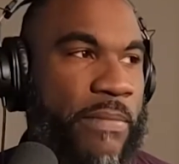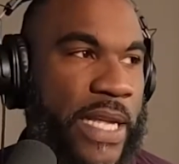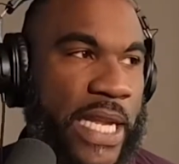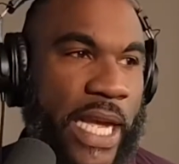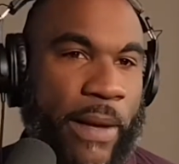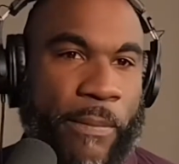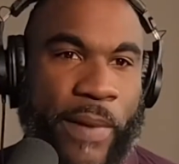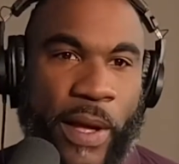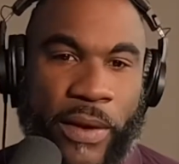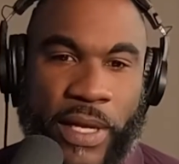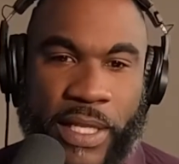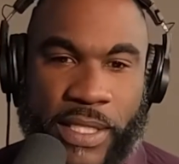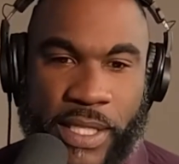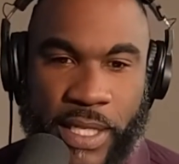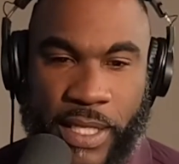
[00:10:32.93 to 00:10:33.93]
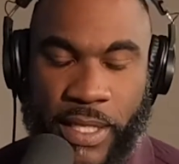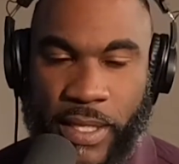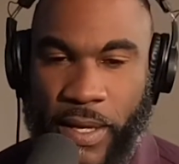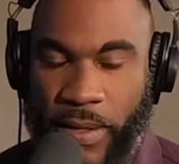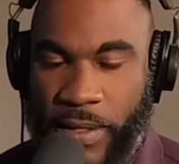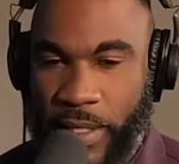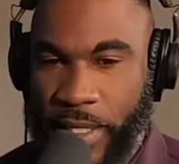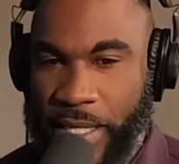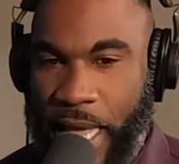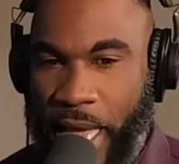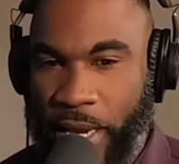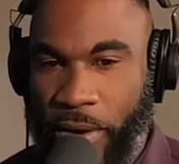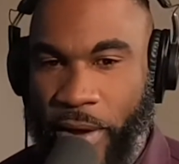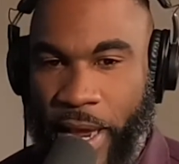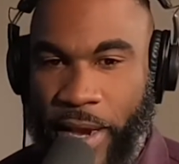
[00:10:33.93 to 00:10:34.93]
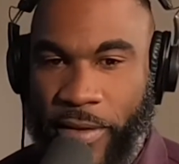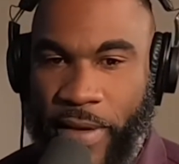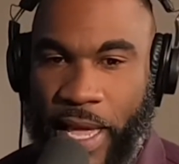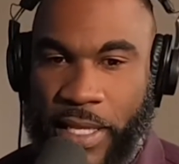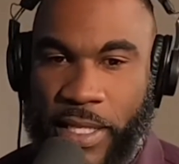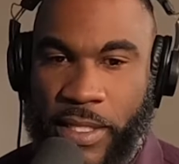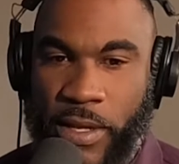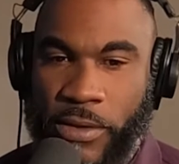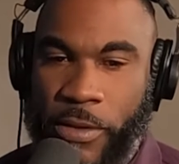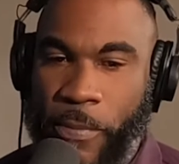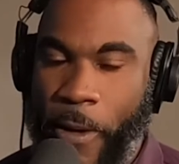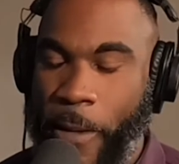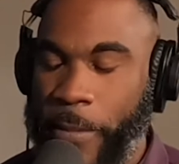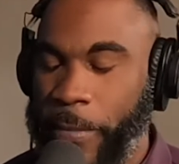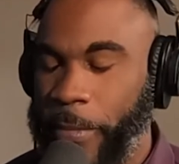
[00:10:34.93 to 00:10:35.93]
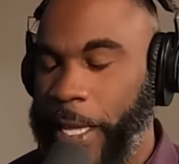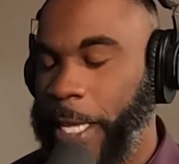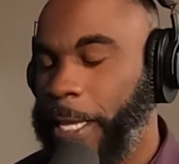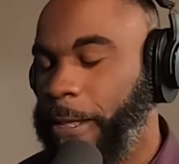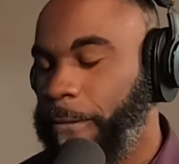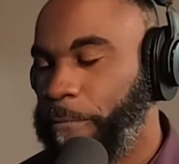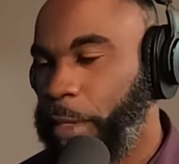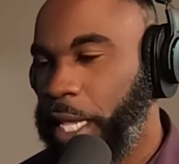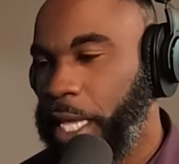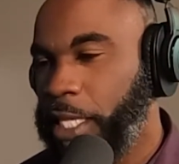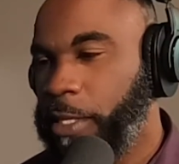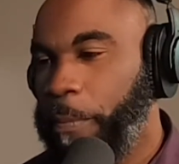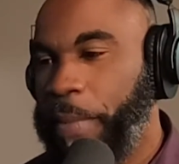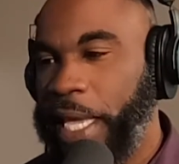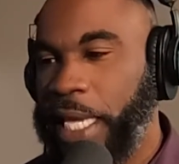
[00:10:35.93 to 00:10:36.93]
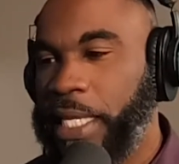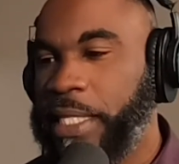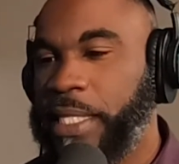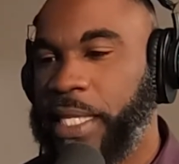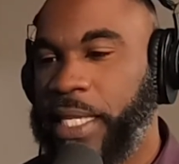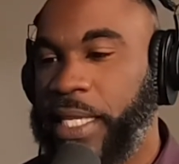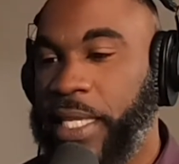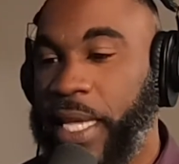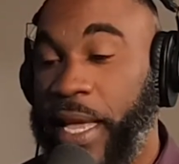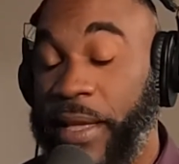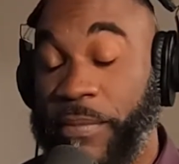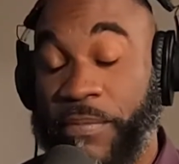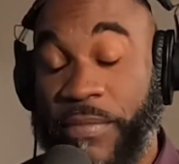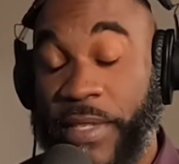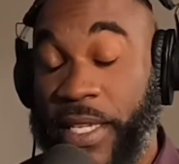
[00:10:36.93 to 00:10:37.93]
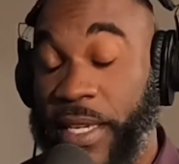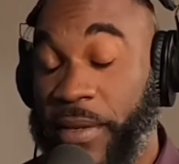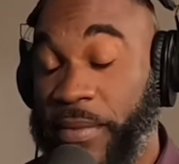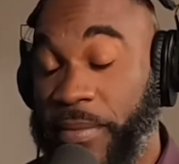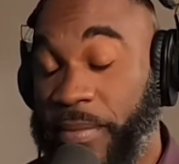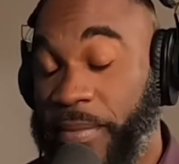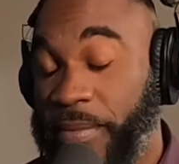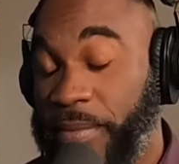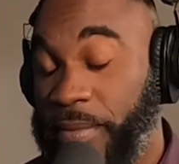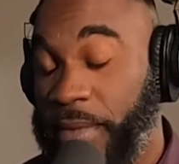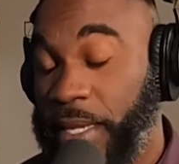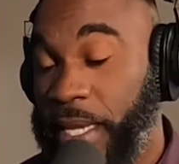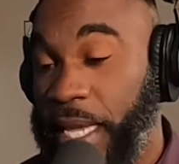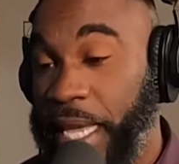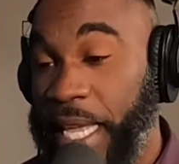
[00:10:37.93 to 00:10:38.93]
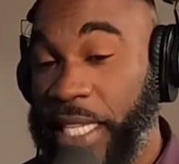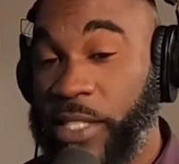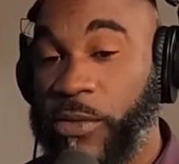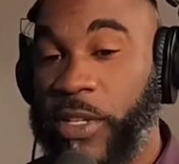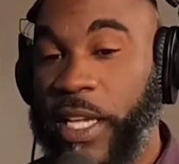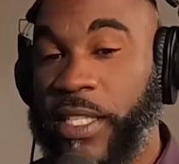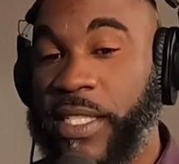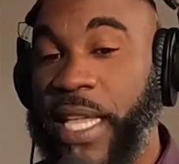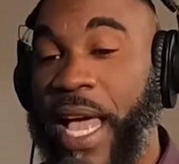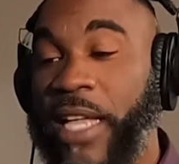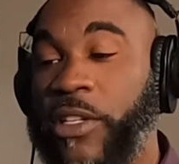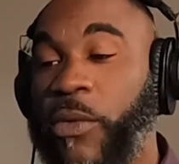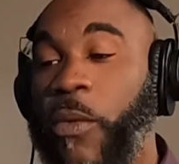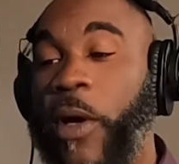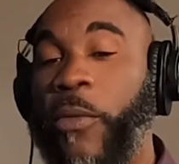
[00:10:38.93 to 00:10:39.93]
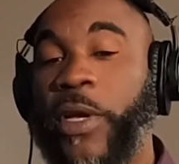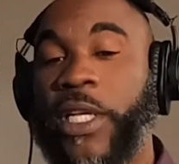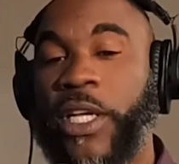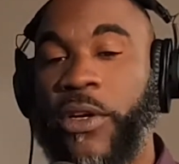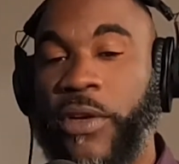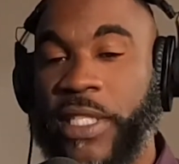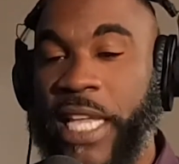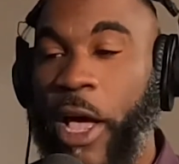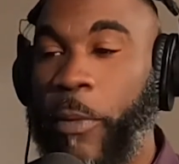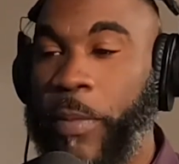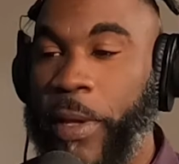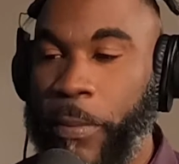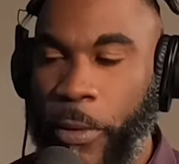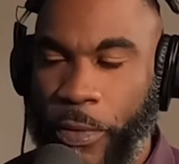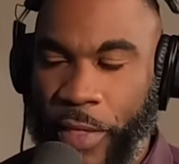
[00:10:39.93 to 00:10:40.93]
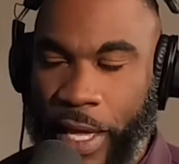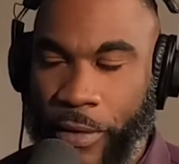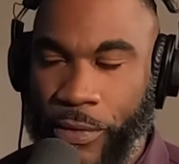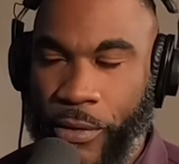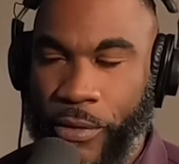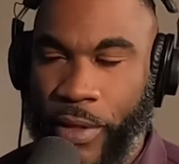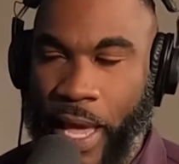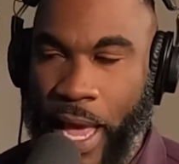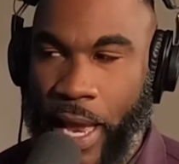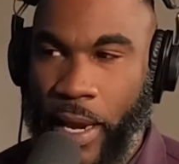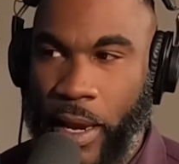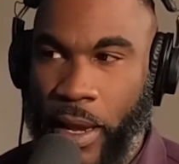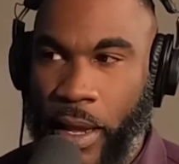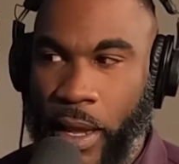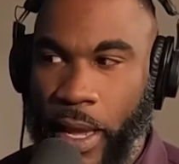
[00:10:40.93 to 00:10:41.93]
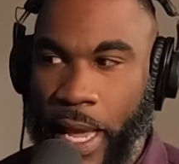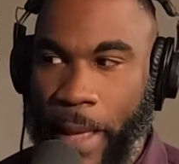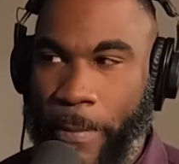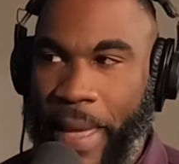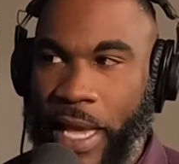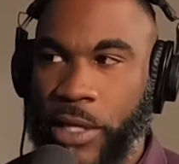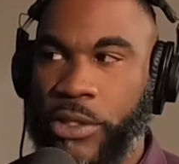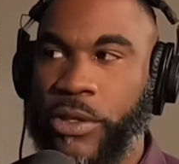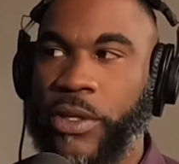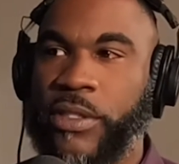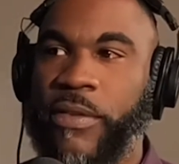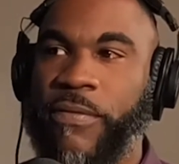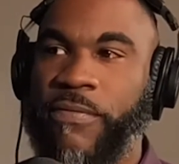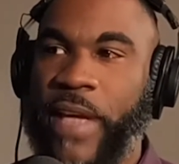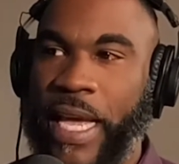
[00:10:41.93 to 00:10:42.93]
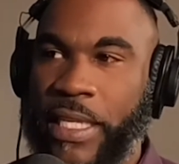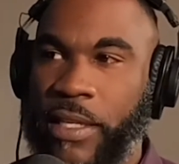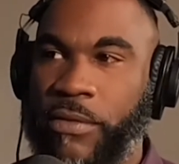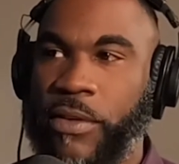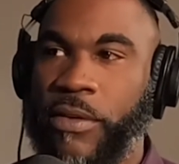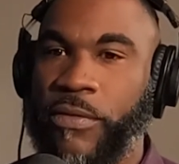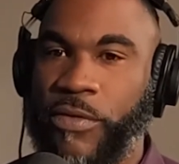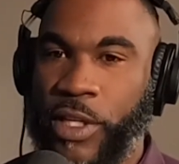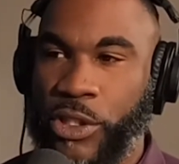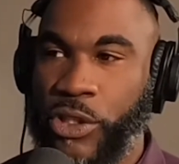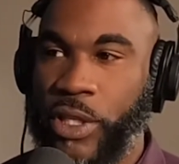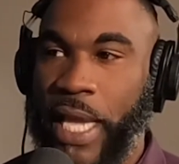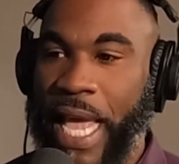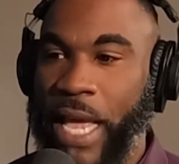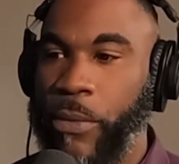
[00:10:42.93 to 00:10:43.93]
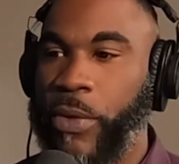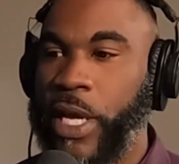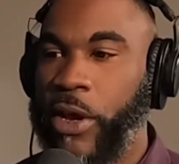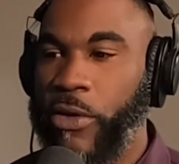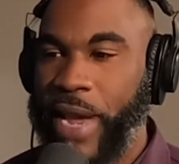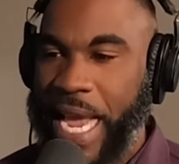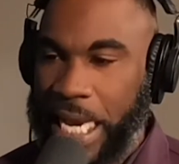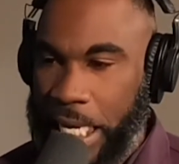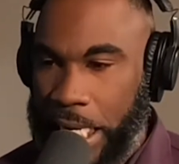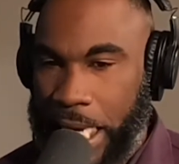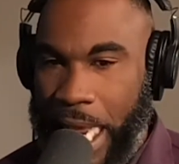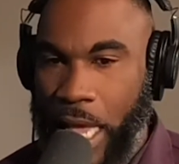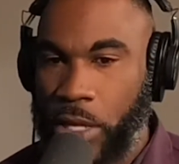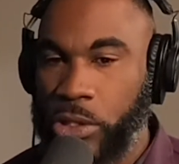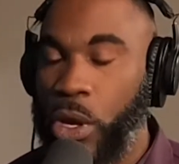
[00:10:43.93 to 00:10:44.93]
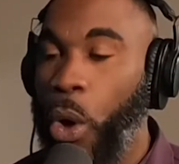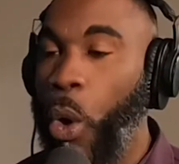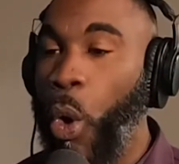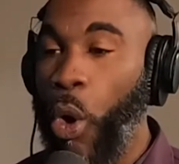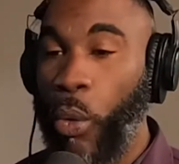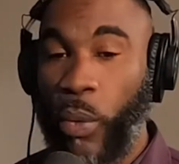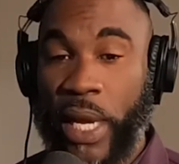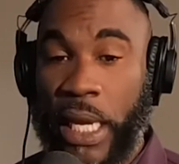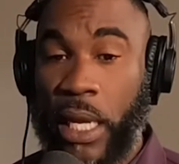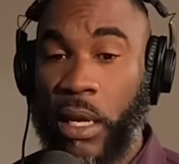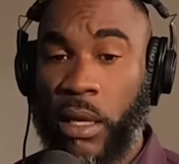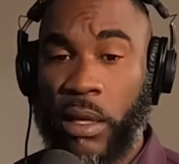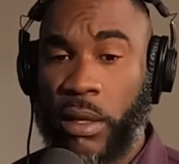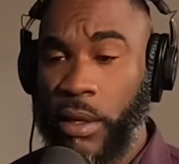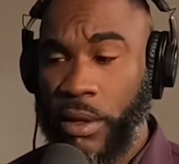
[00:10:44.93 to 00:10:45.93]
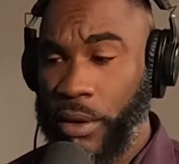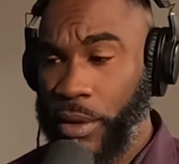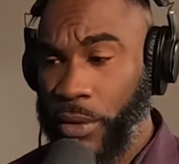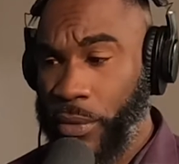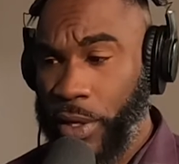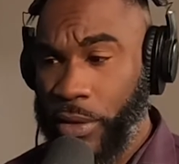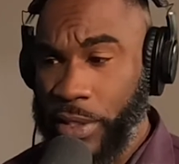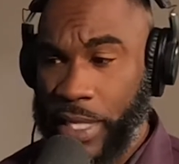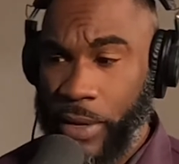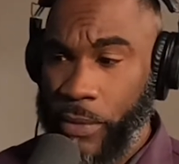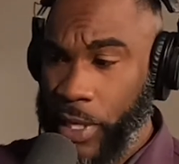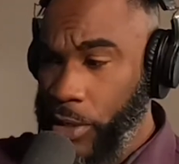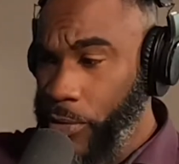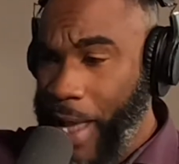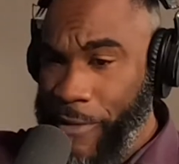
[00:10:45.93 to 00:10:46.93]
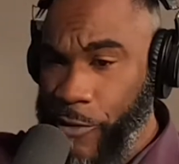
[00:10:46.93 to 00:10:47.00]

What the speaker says: to many components, and design creative has its own department, but it's a piece, and it's tied to what we do is help people think through that and make sure it's effective and efficient, and we create it in house, or we don't say we do